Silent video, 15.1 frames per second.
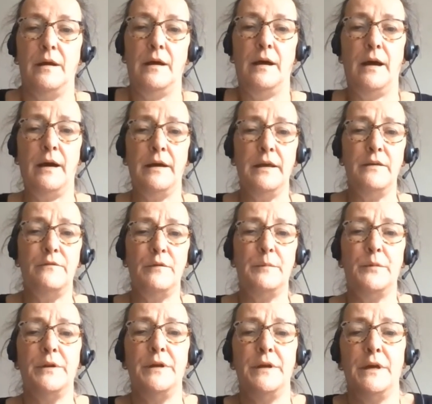Hi
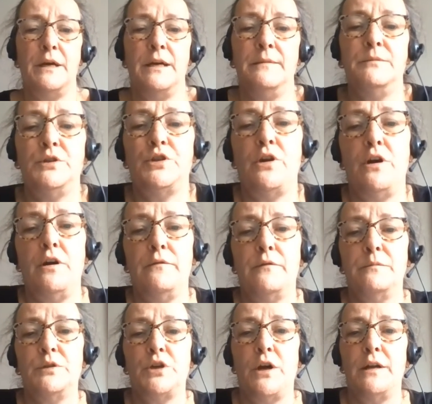everybody, I'm Shah from
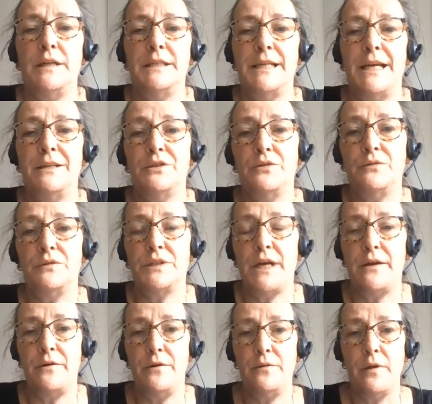Charlie's Angel
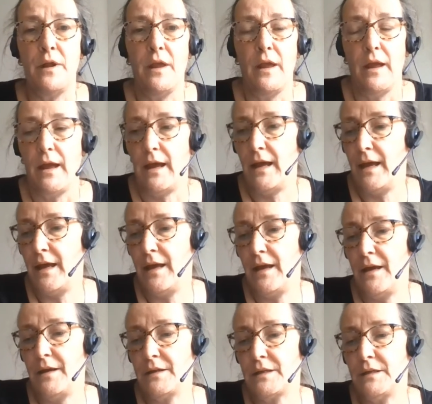Tarot
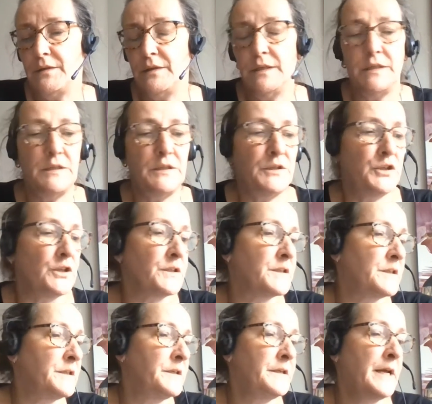and this is just
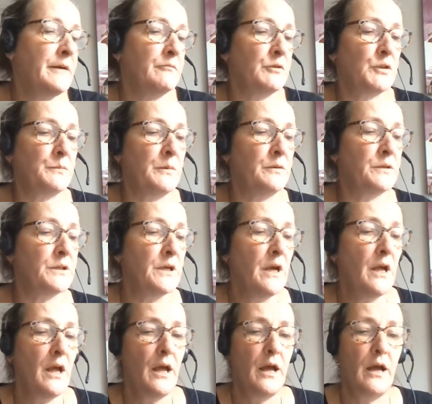an announcement
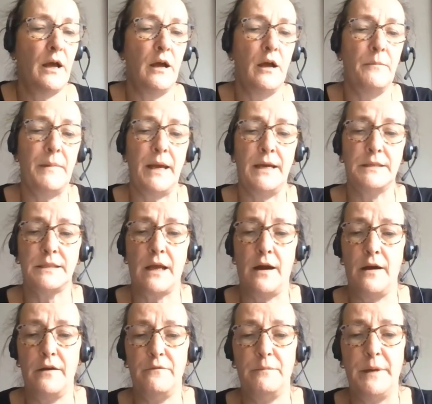um, as
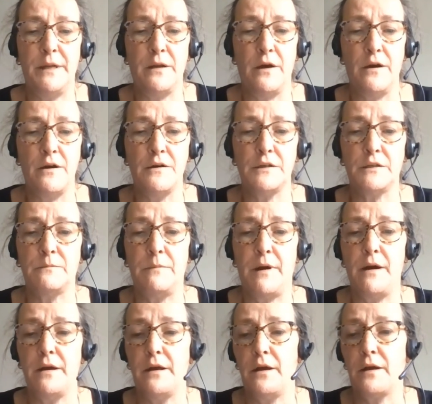I've been asked
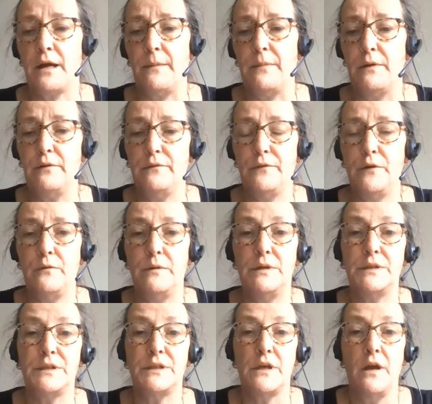by a couple of
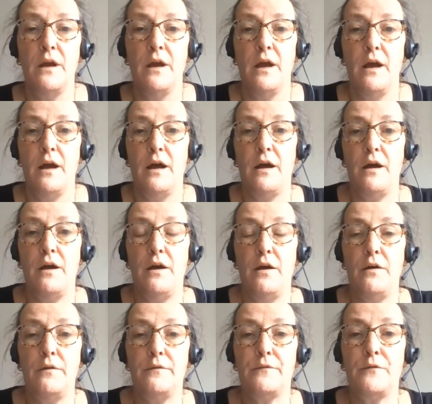viewers
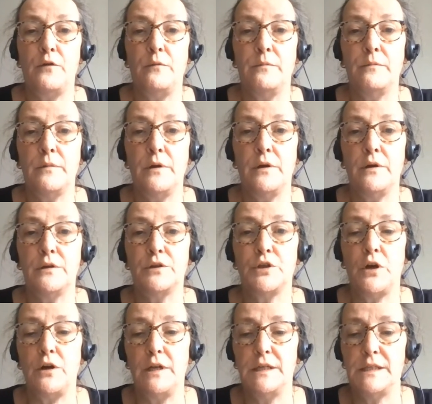uh, from uh,
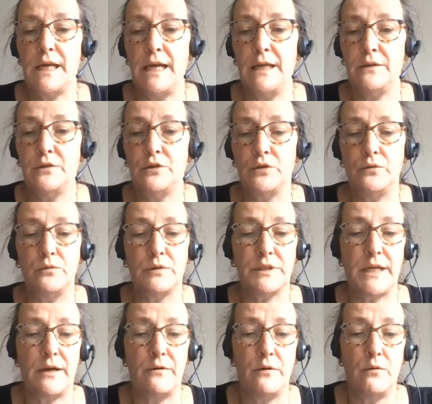Charlie's Angel
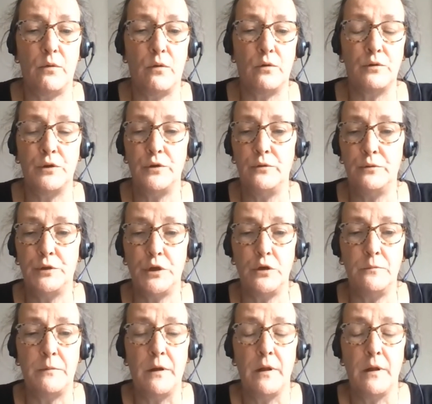Tarot on YouTube